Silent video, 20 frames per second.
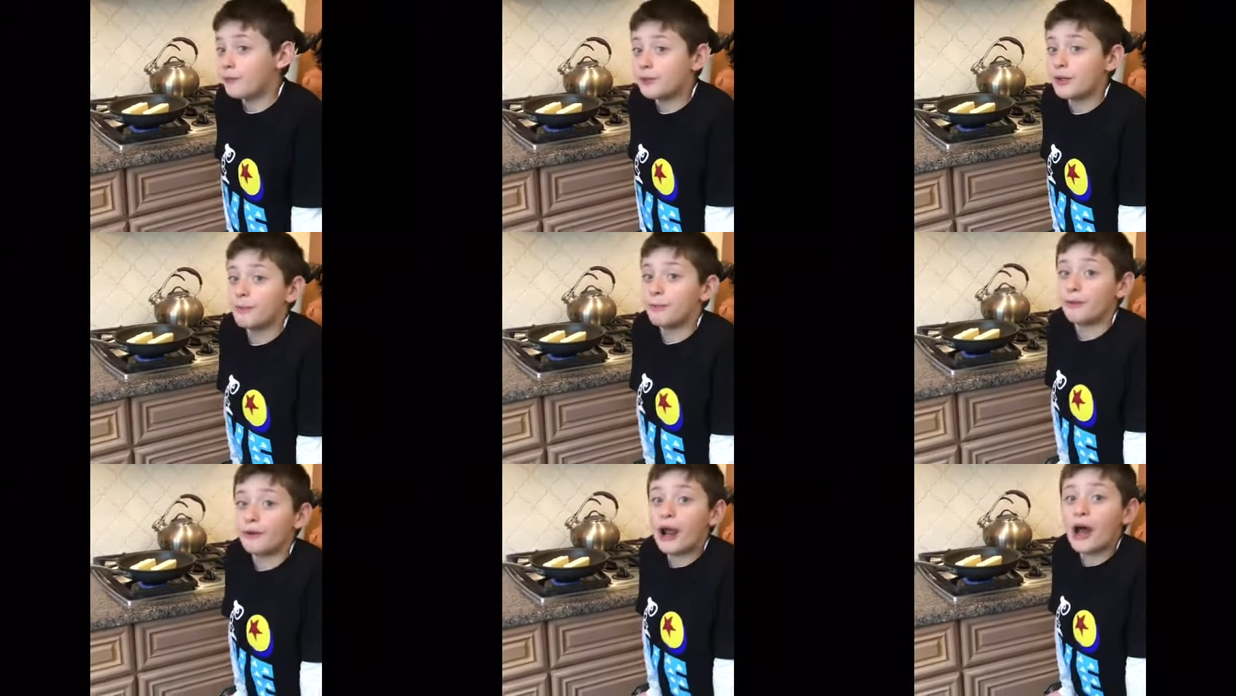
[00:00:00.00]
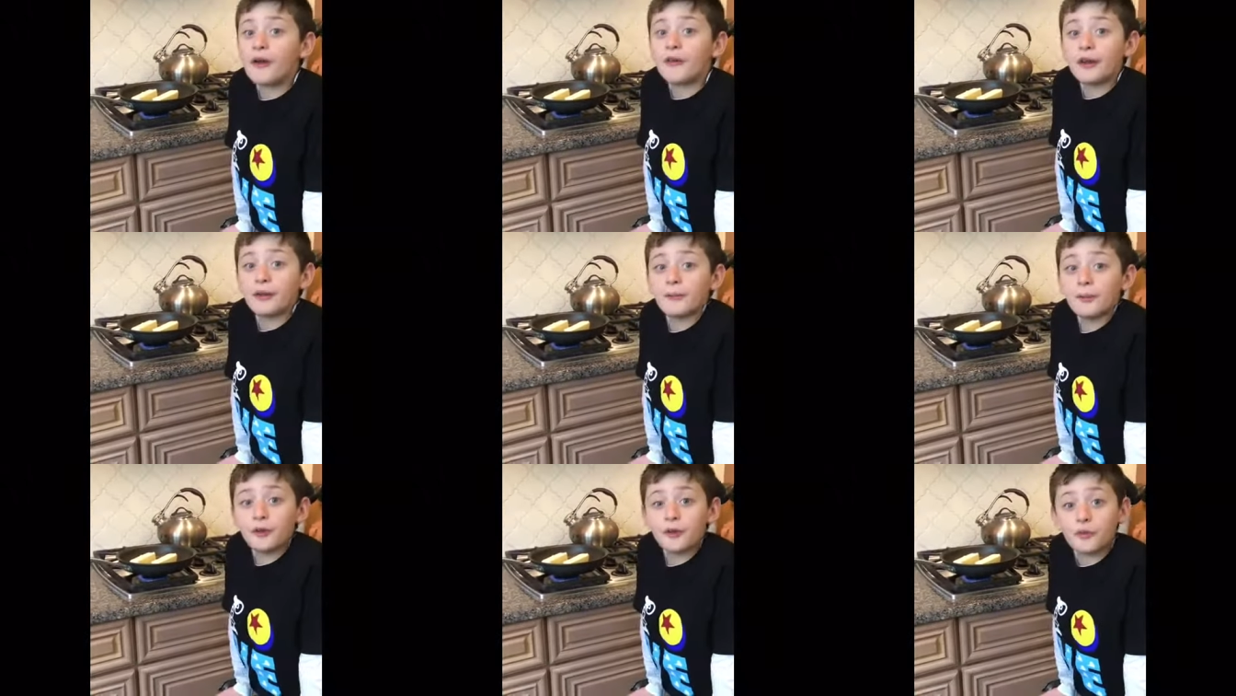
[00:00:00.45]
to brown
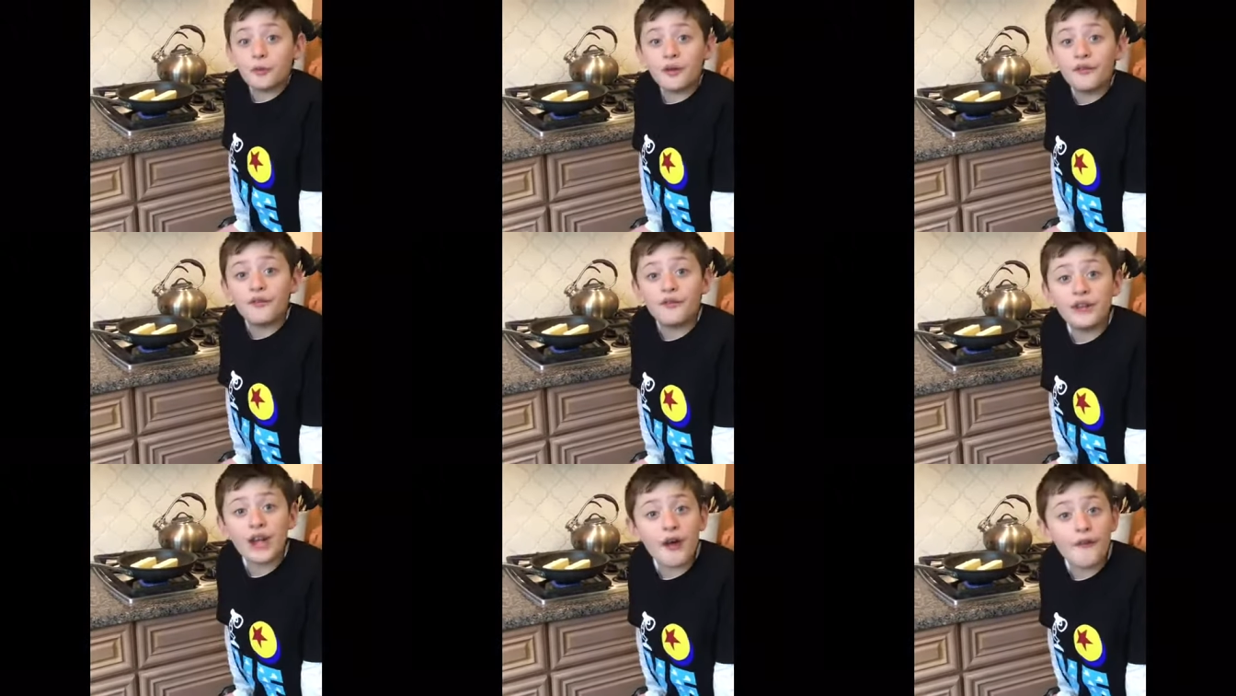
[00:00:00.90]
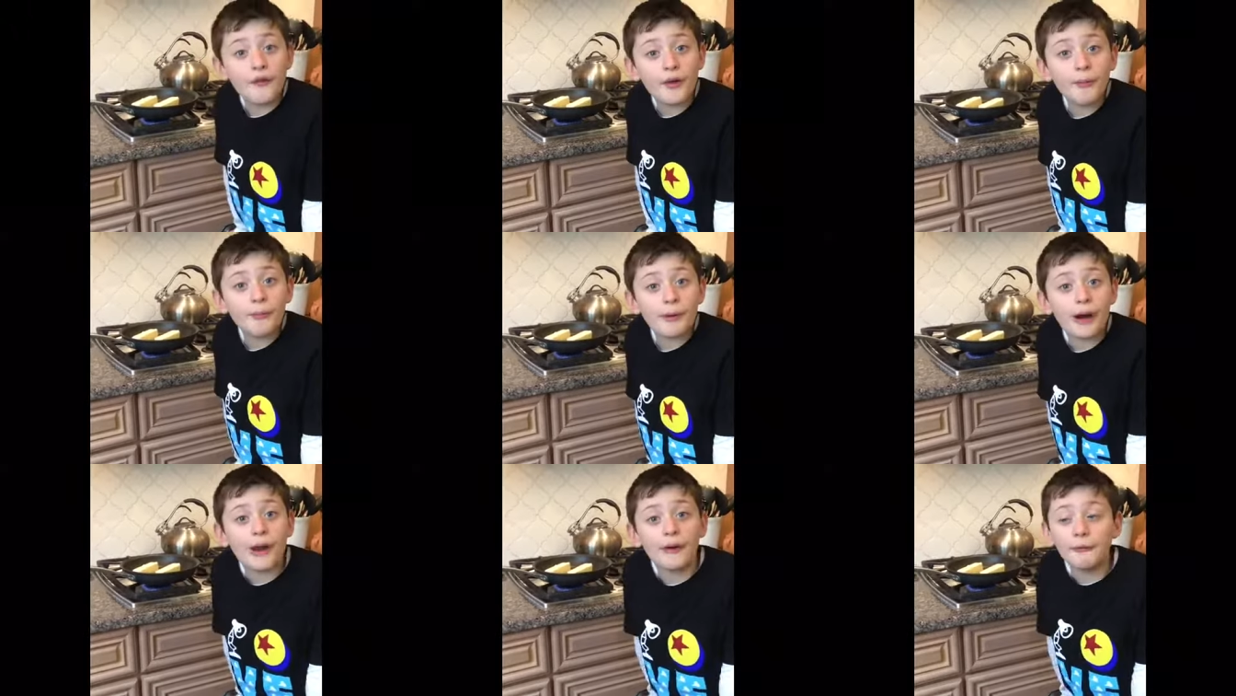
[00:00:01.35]
it, because we've never
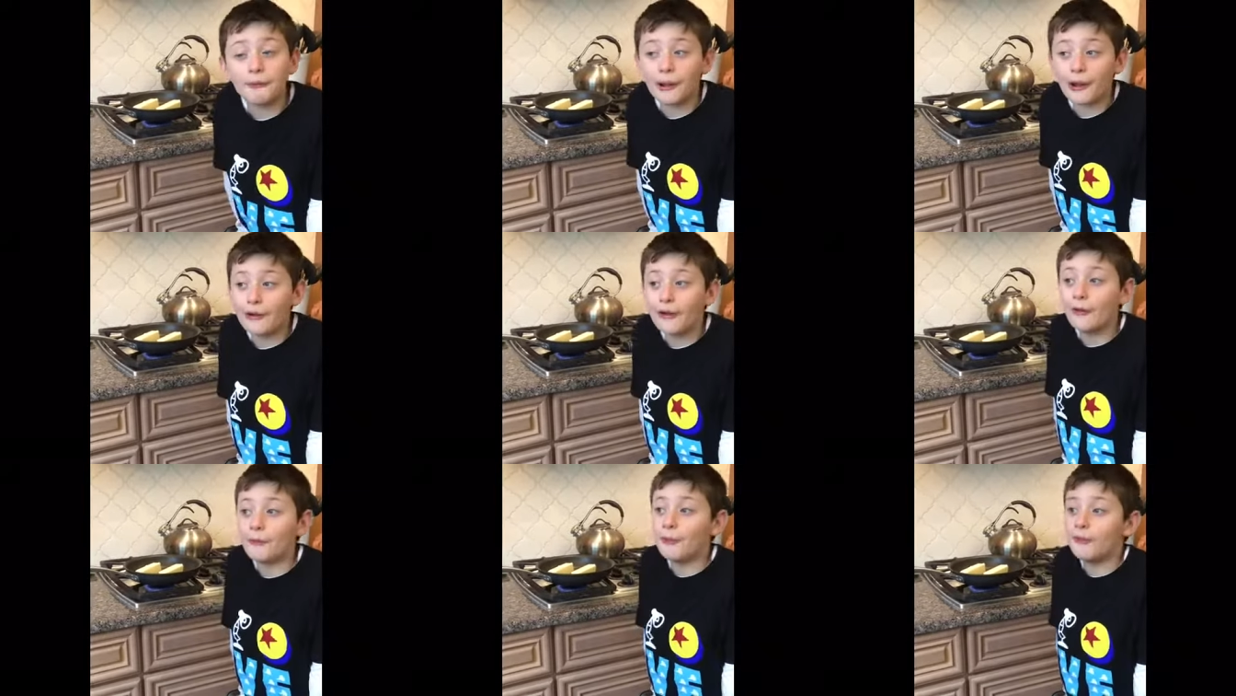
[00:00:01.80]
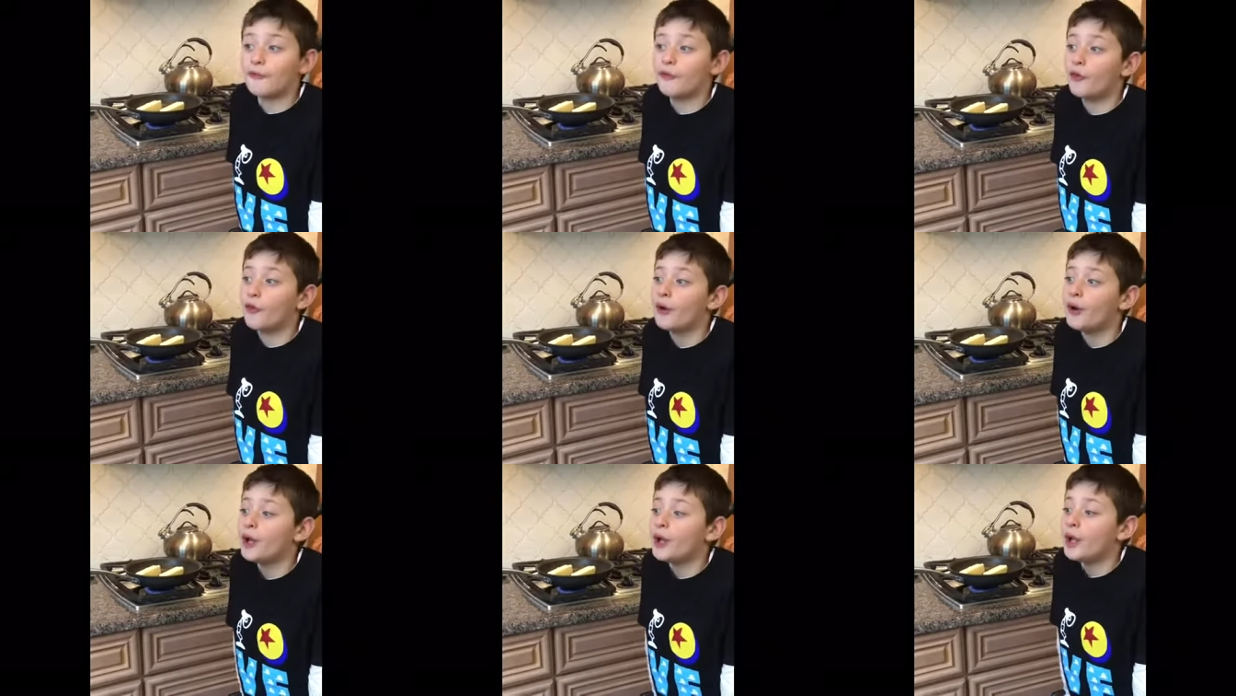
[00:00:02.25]
browned butter
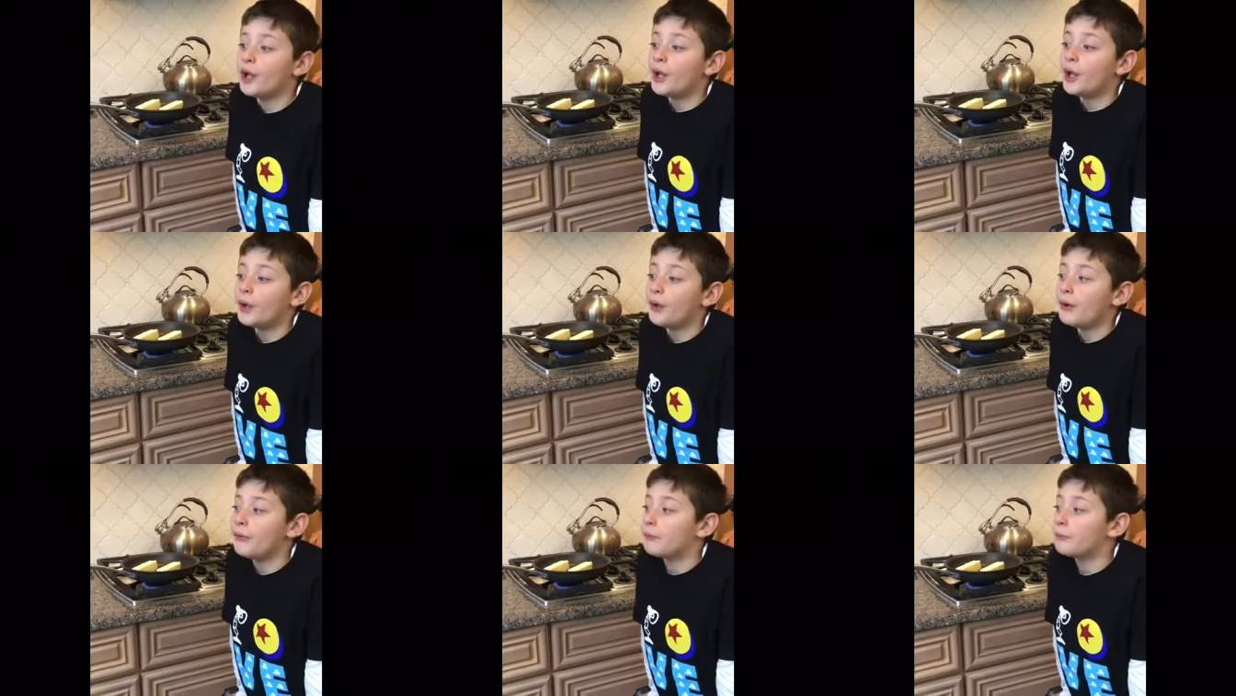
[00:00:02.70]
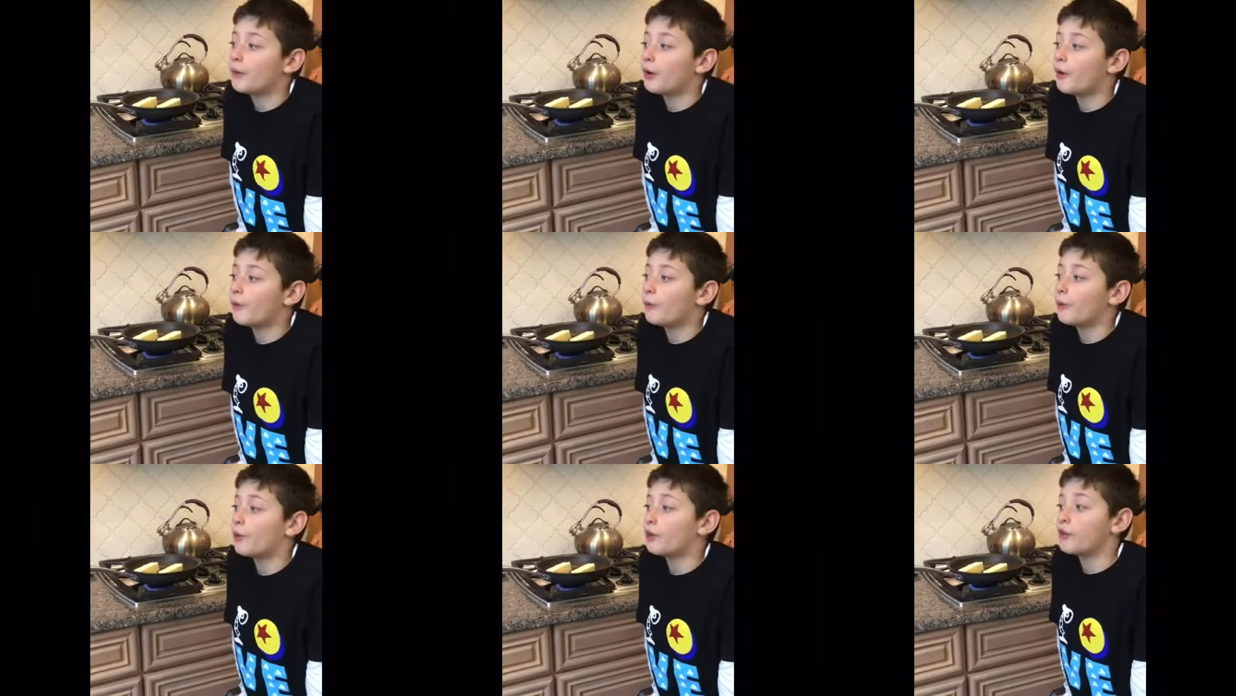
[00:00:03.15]
before,
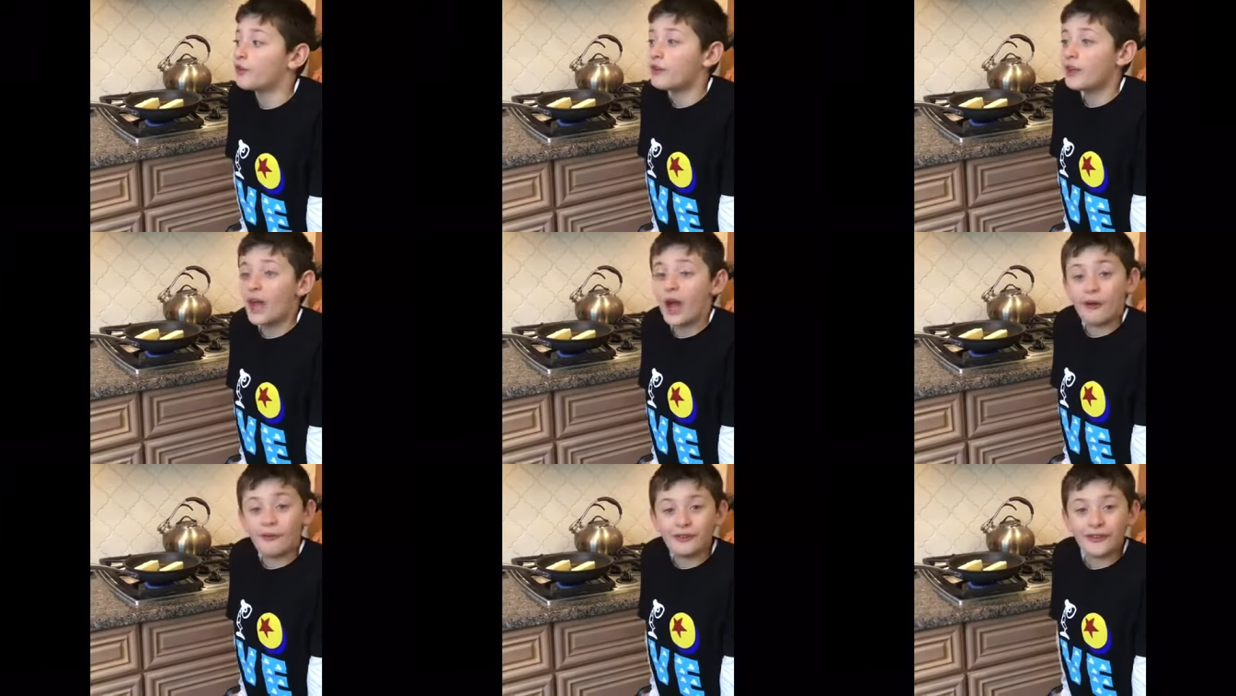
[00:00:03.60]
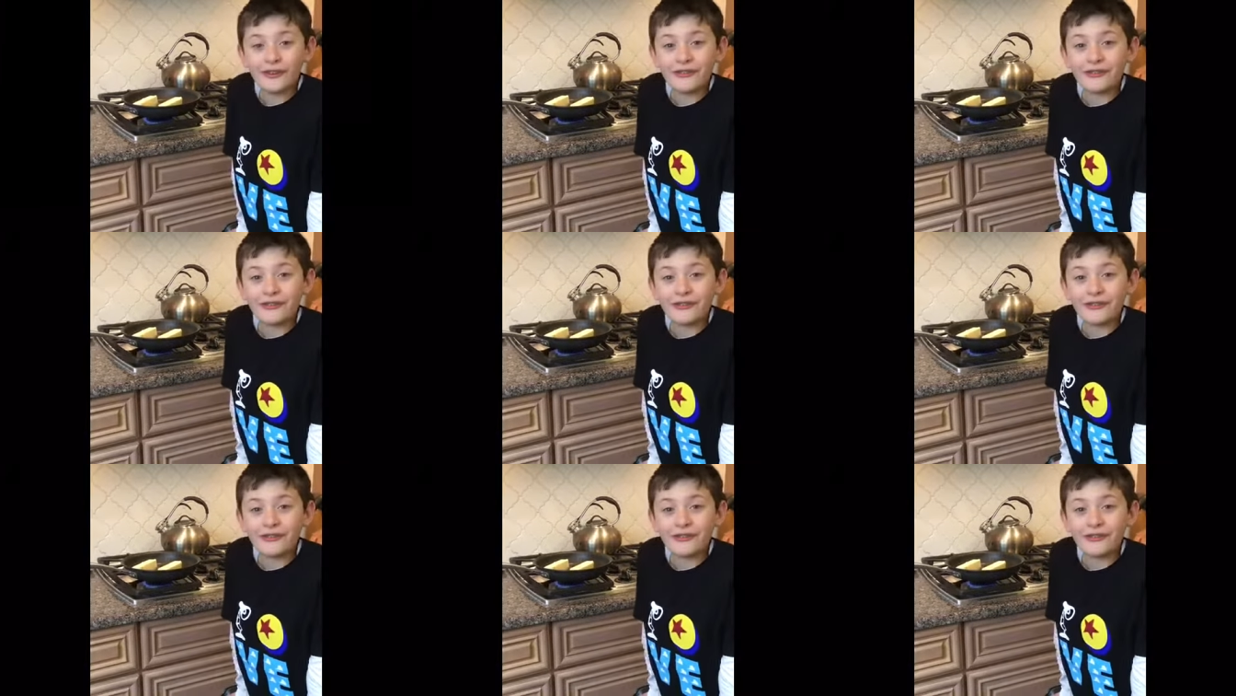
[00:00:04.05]
but we'll see how it turns